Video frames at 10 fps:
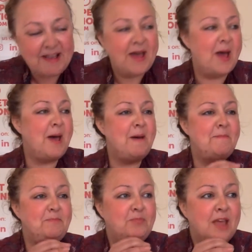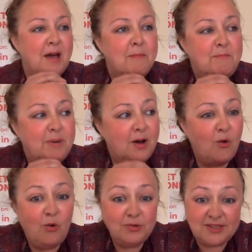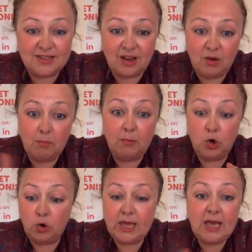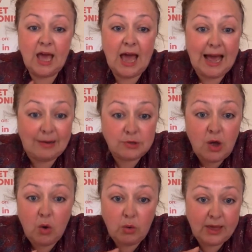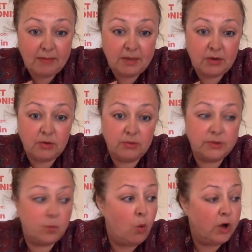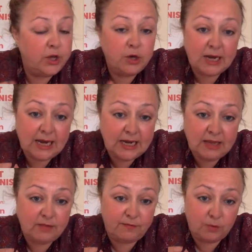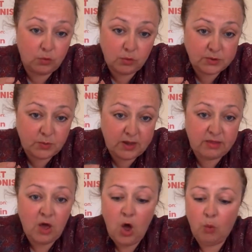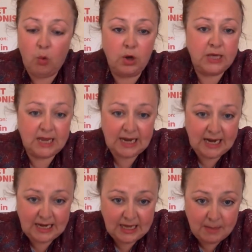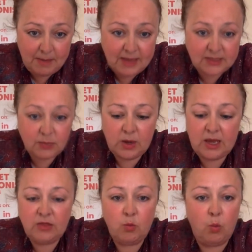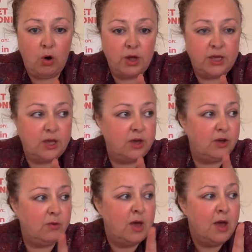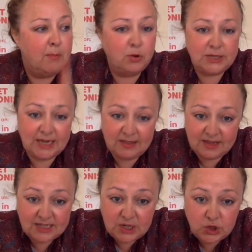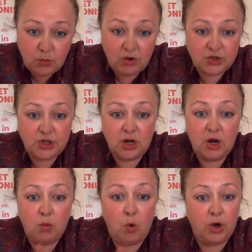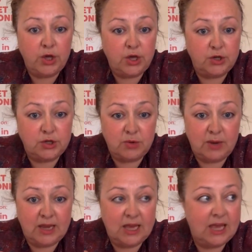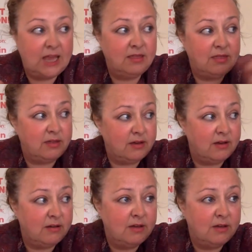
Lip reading: But also looking at household chemicals. What are you cleaning the floors with? What are you cleaning your beds with? What are you putting in the dishwasher? What are you doing in the...